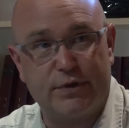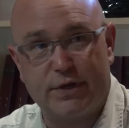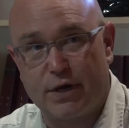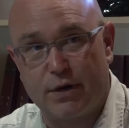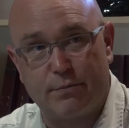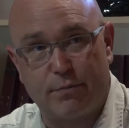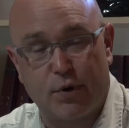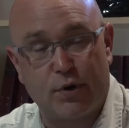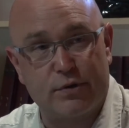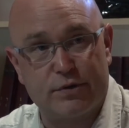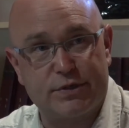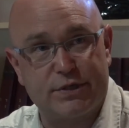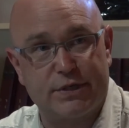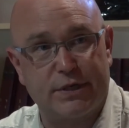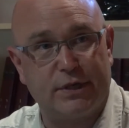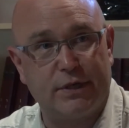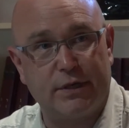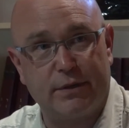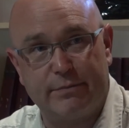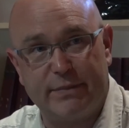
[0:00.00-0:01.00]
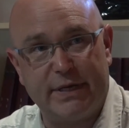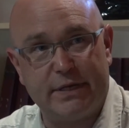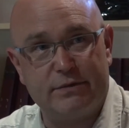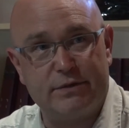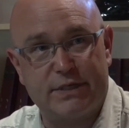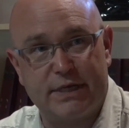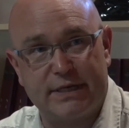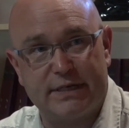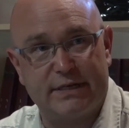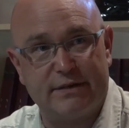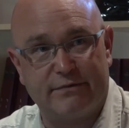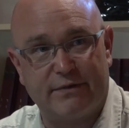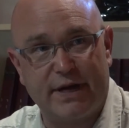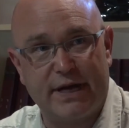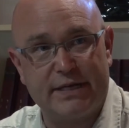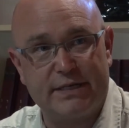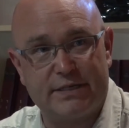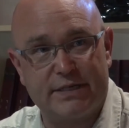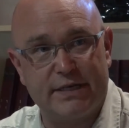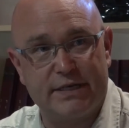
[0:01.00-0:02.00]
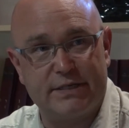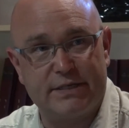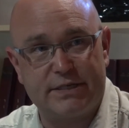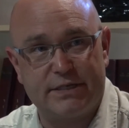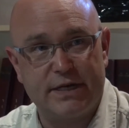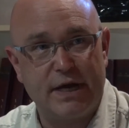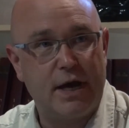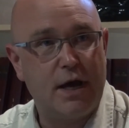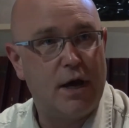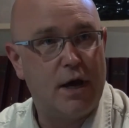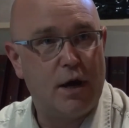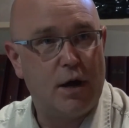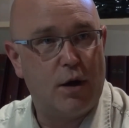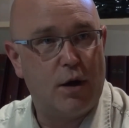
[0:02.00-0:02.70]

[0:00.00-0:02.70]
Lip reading: their personal music devices.